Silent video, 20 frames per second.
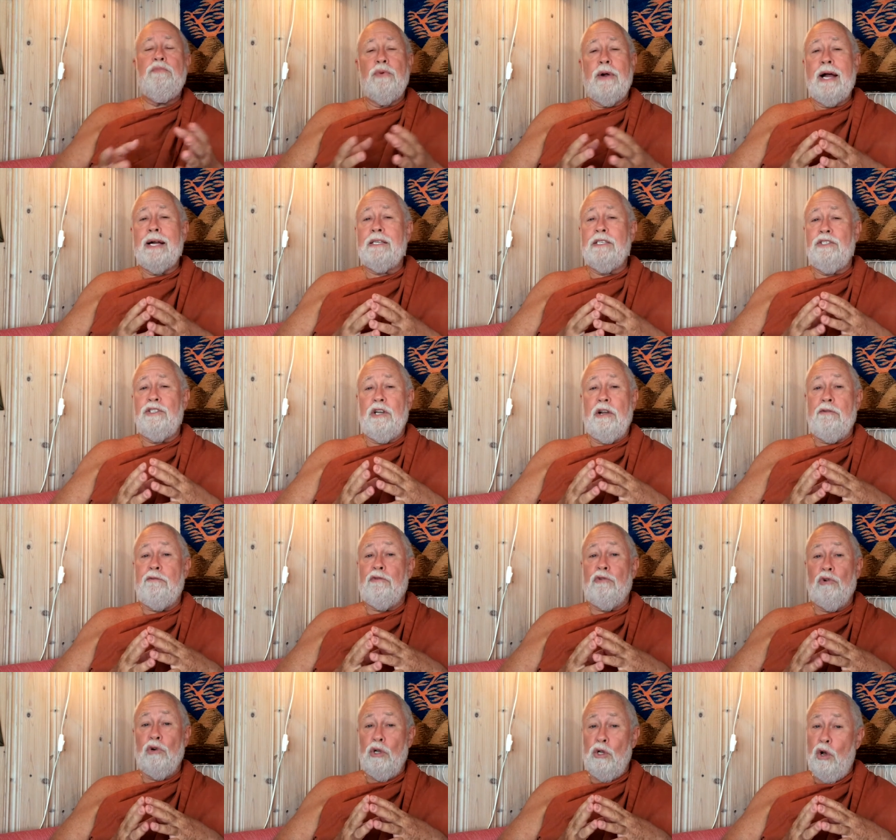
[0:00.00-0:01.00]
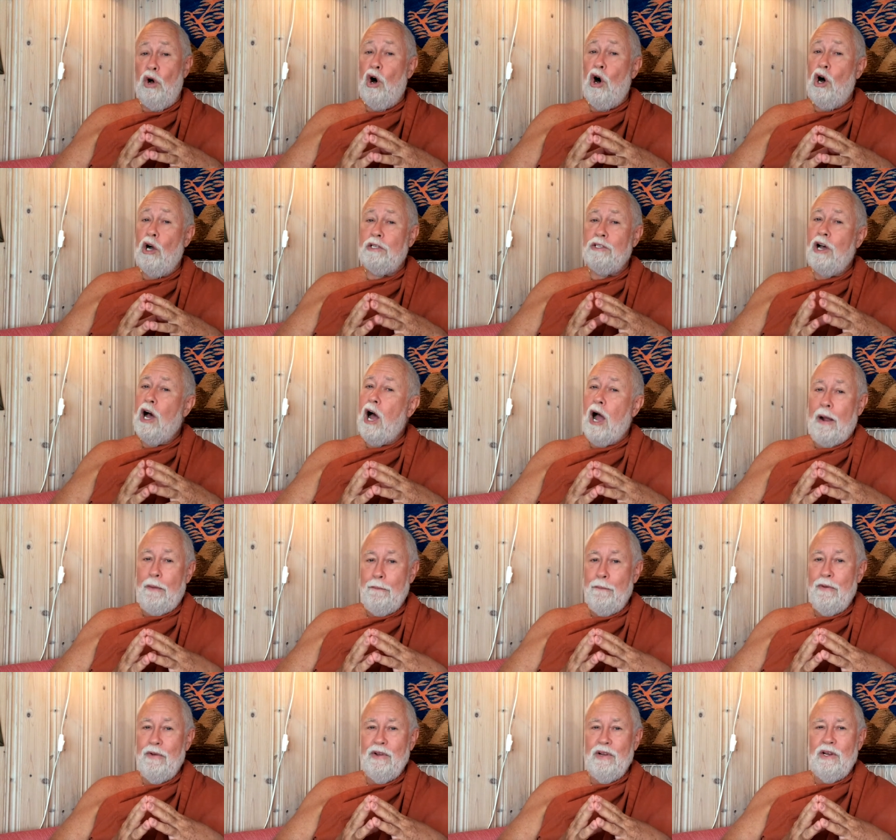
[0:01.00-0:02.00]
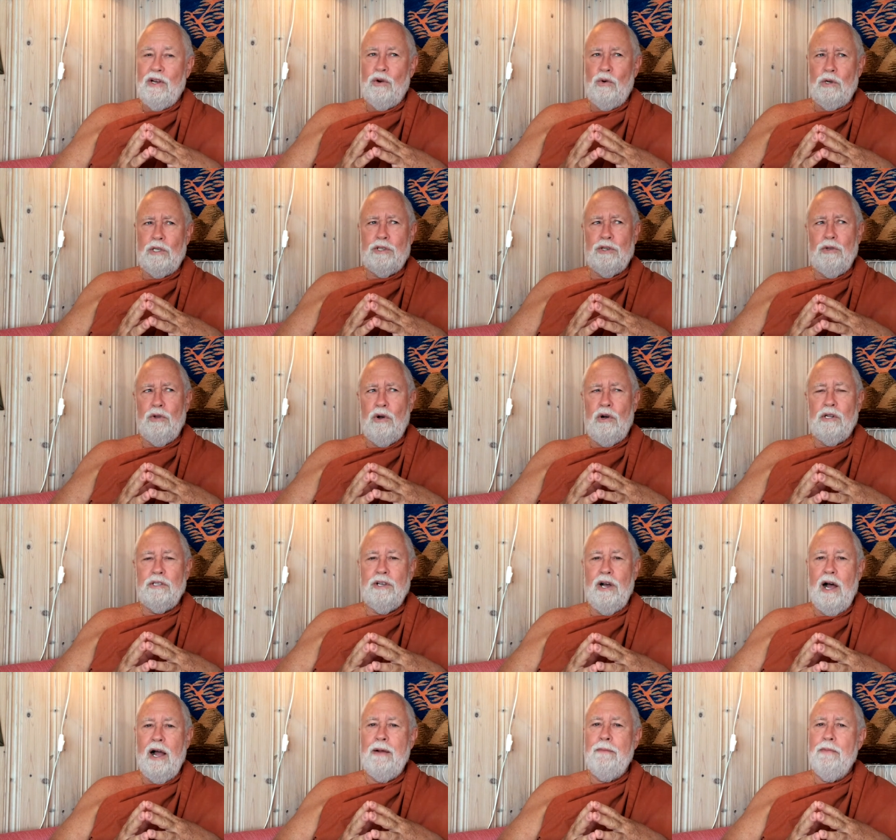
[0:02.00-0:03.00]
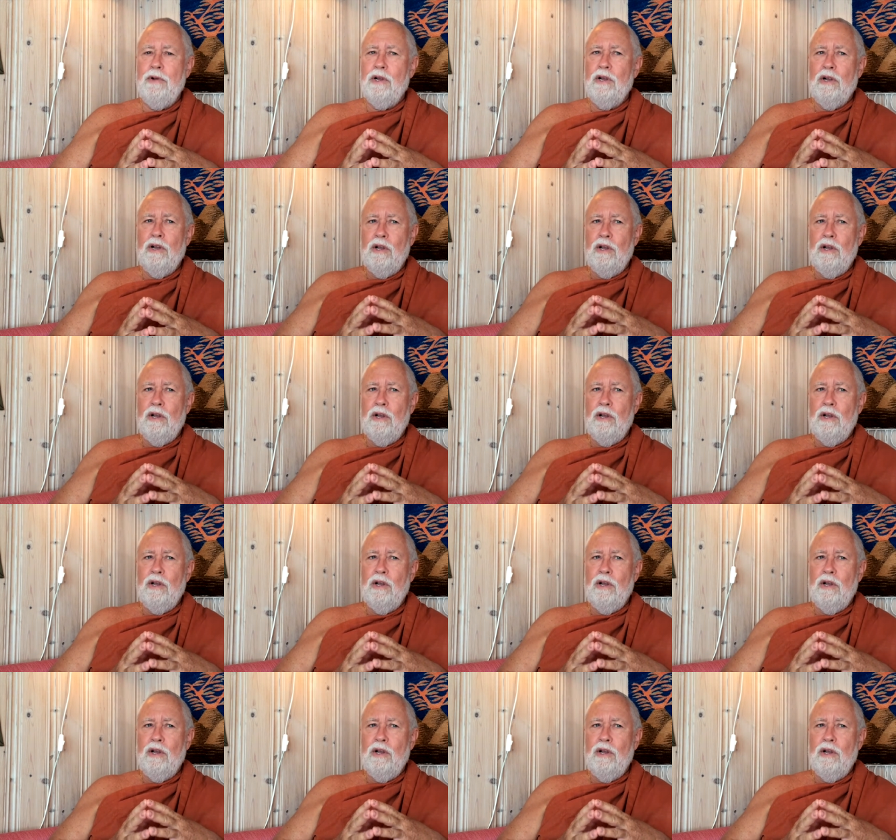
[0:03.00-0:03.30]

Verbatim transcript: practicing for a long time, what's a long time?